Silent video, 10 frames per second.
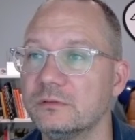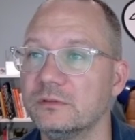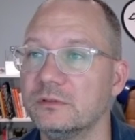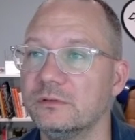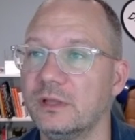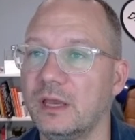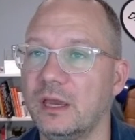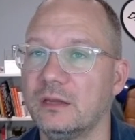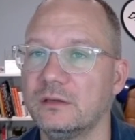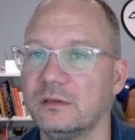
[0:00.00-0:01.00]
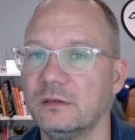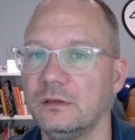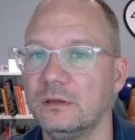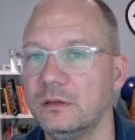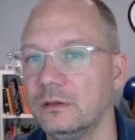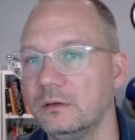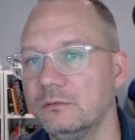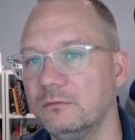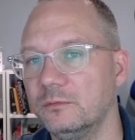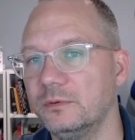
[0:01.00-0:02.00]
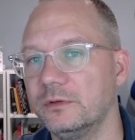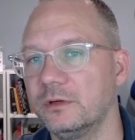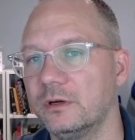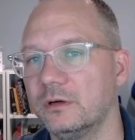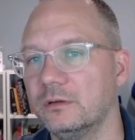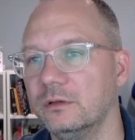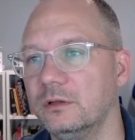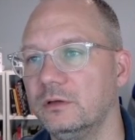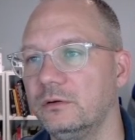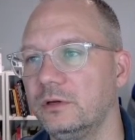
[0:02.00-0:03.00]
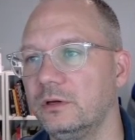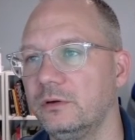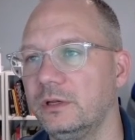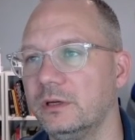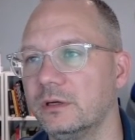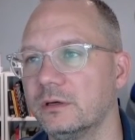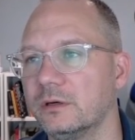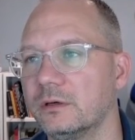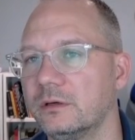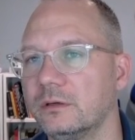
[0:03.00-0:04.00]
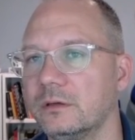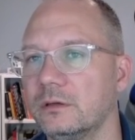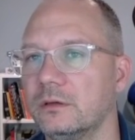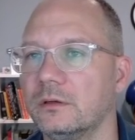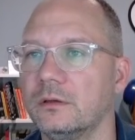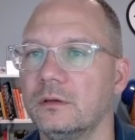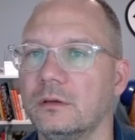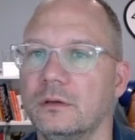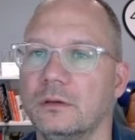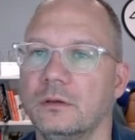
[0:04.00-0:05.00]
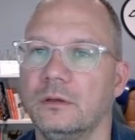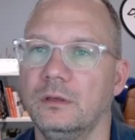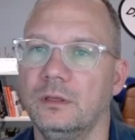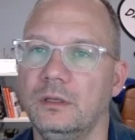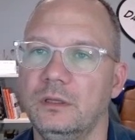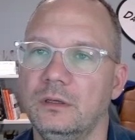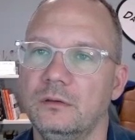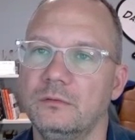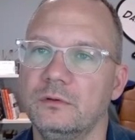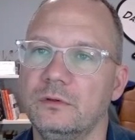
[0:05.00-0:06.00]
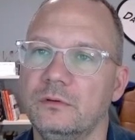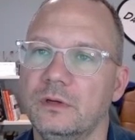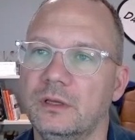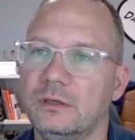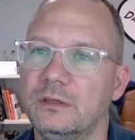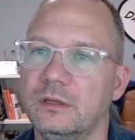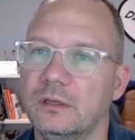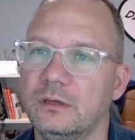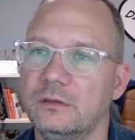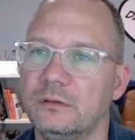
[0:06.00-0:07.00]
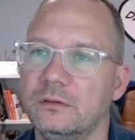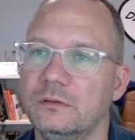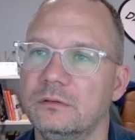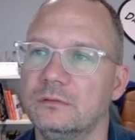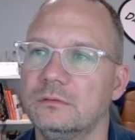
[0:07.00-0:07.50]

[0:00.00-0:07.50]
we'll do that. We'll put our logo here. And we'll do hide title.